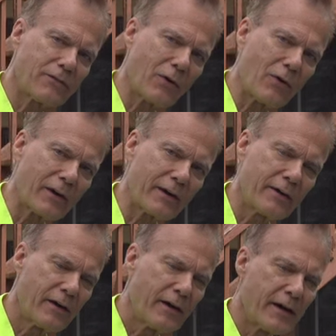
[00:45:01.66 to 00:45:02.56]
floor
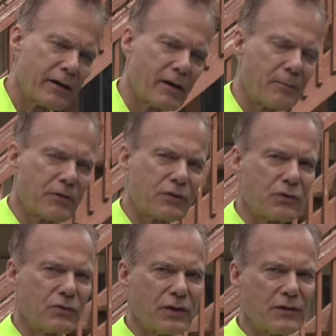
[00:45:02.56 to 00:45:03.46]
and up
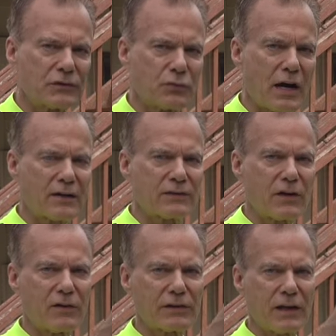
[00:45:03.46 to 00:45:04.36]
through these rocks
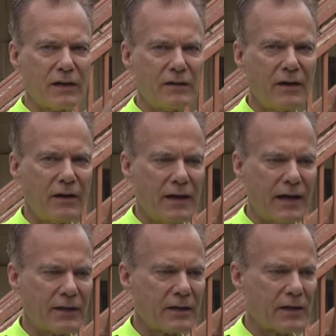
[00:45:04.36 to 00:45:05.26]
all day.
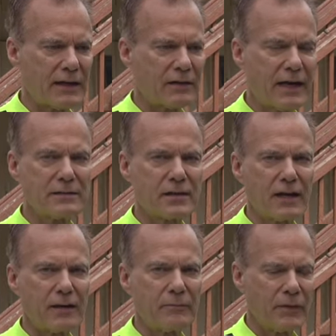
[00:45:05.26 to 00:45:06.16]
And then at
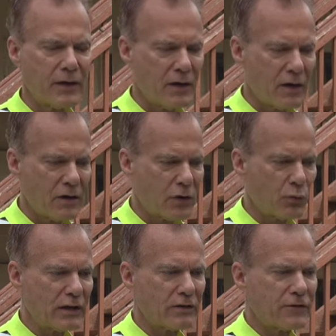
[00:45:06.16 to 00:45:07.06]
nighttime,
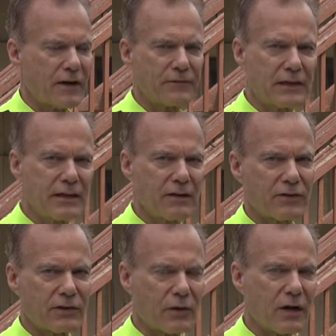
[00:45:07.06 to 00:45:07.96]
we live off the heat
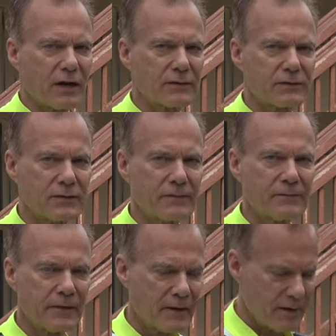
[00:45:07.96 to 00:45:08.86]
of the rocks.
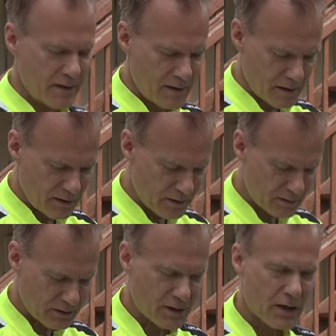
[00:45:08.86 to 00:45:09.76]

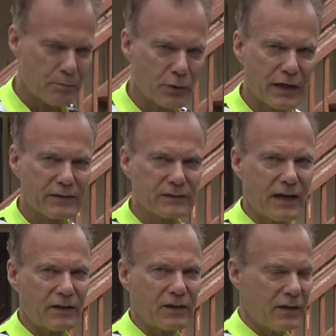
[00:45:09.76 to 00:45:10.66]
There are bricks
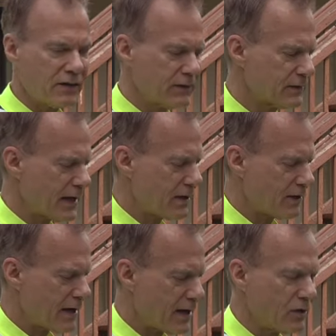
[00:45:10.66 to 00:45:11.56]
on the inside of
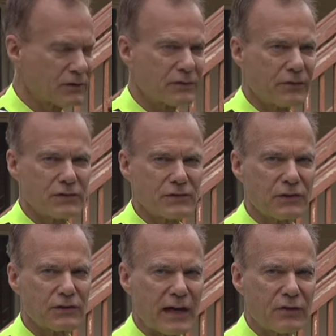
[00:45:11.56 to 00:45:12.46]
the house
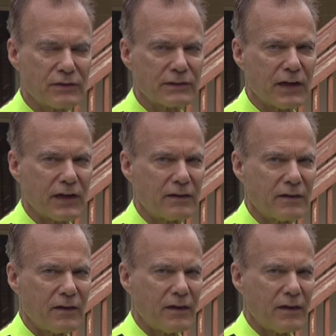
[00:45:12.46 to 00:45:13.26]
versus outside.